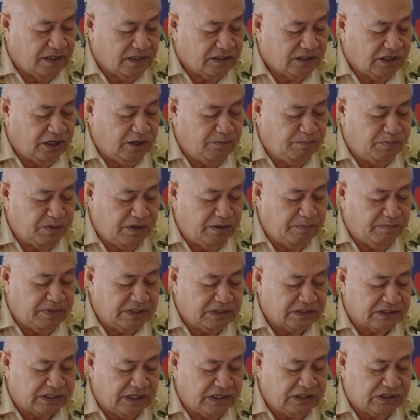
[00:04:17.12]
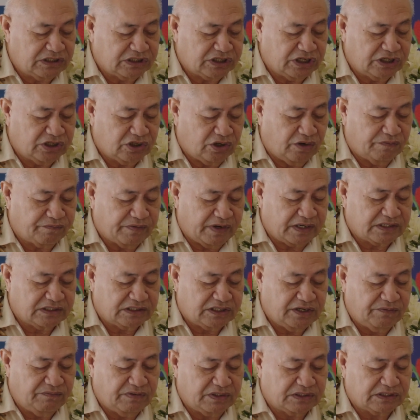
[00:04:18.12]
The implementation of
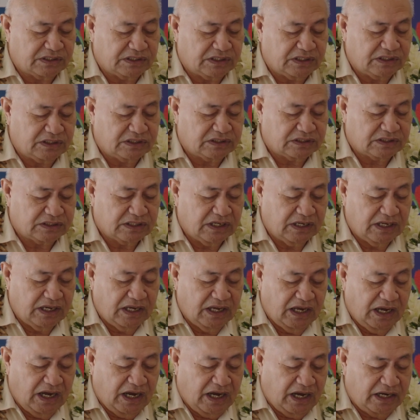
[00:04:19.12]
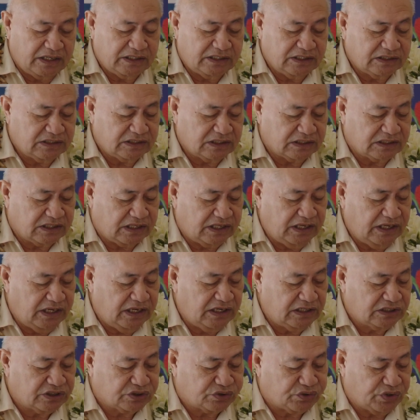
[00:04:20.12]
activities under the
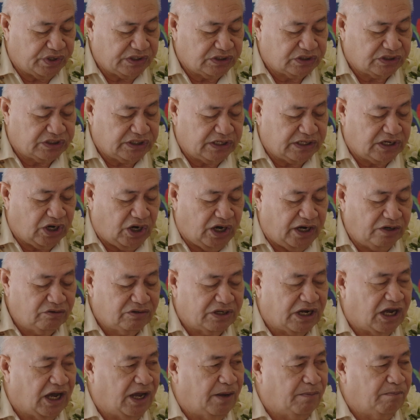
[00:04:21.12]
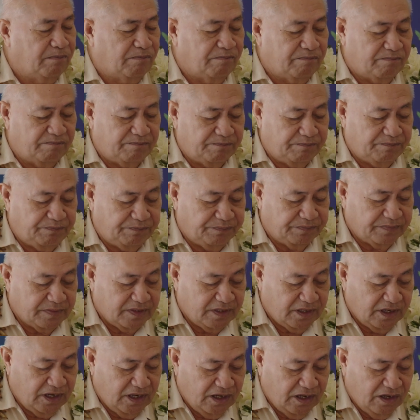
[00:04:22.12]
key strategic outcome
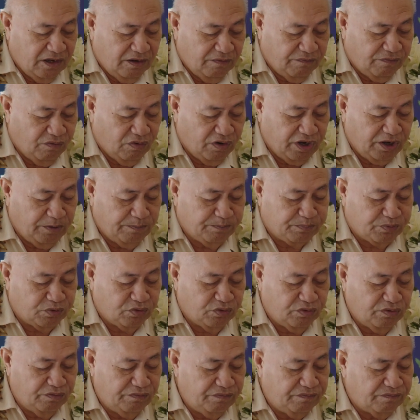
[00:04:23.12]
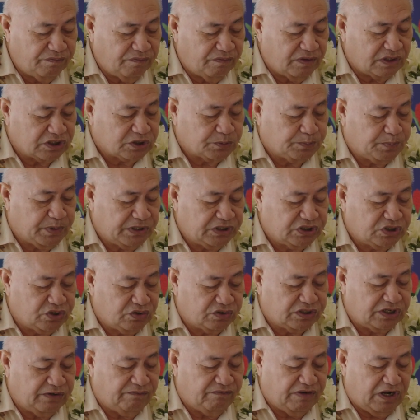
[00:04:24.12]
for improved special
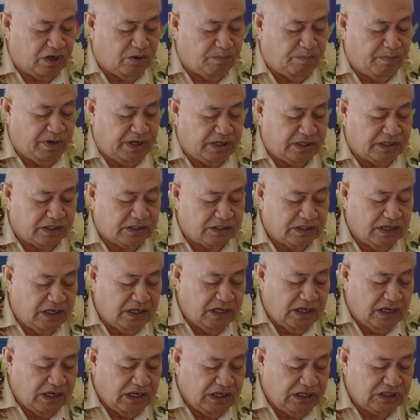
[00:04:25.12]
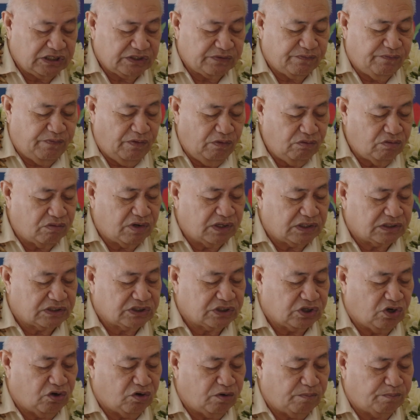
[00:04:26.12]
development is
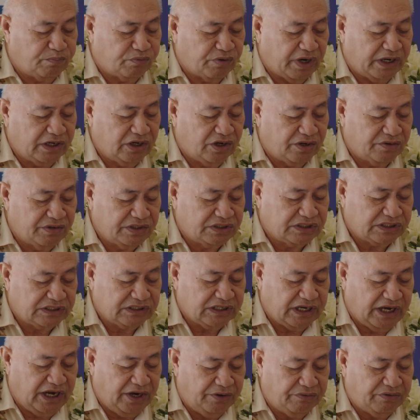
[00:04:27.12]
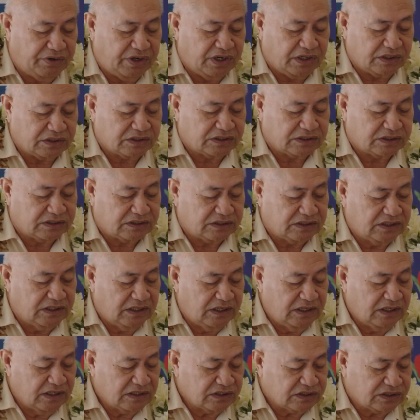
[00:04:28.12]
focused on priority areas
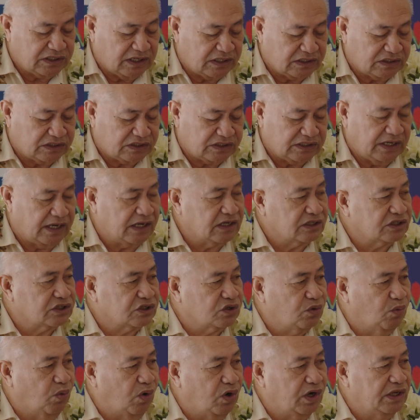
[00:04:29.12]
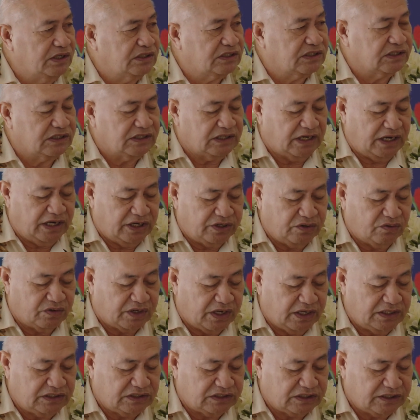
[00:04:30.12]
such as quality
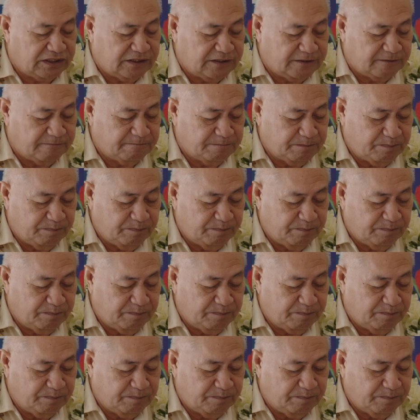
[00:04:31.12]
education,